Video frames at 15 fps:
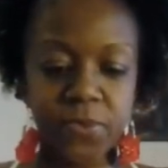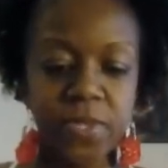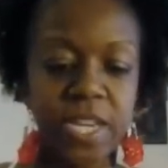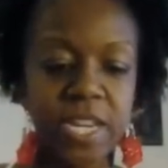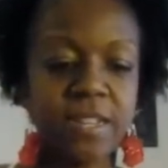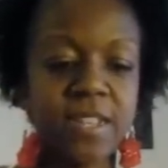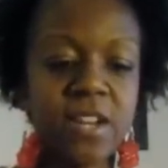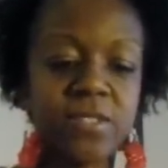
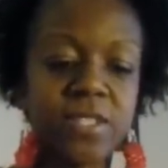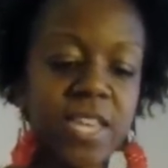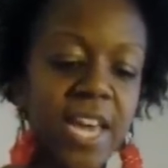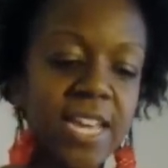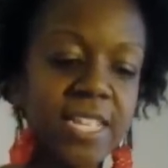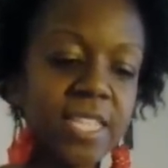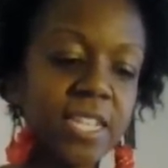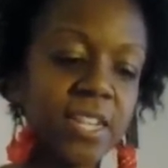Okay, now
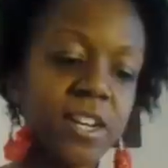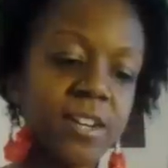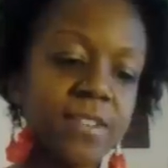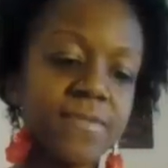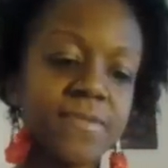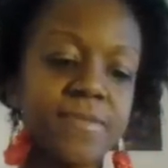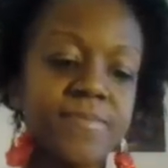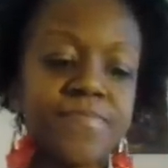to end it
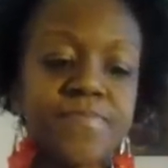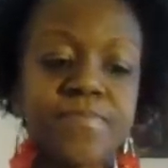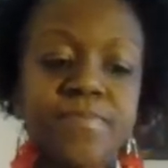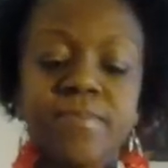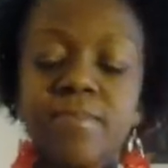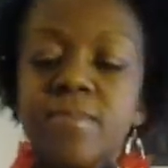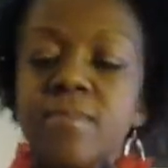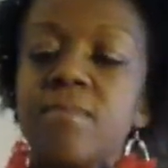off,
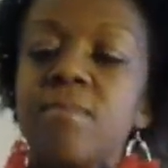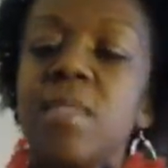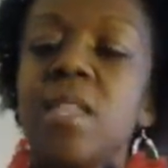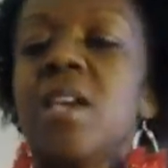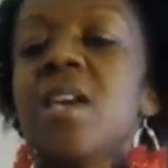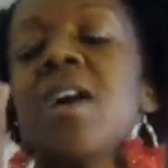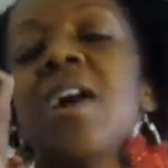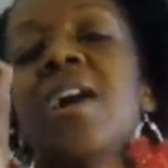
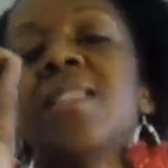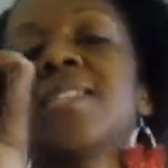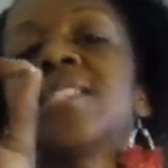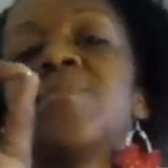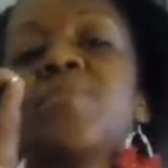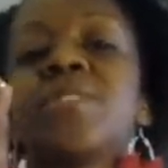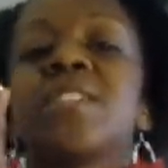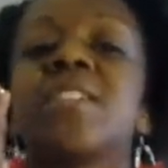I
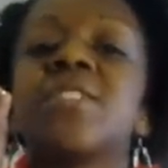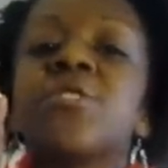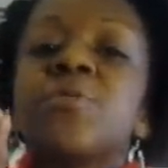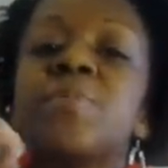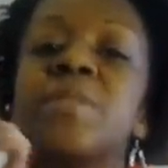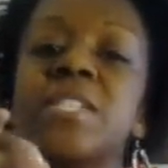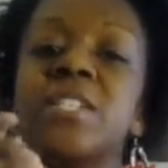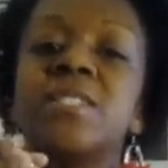like to put
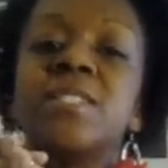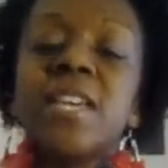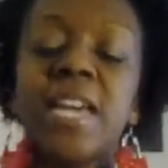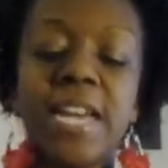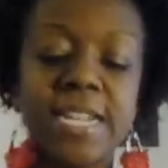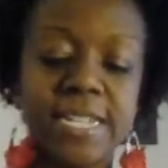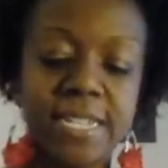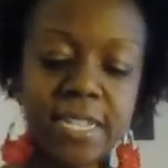another bead on
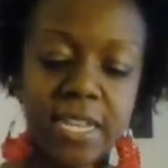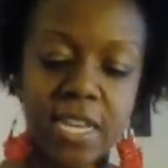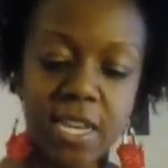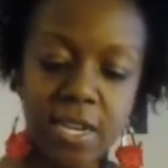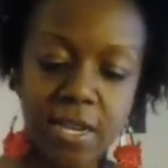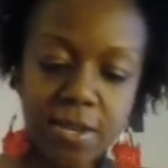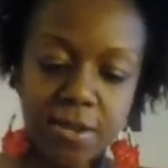the end,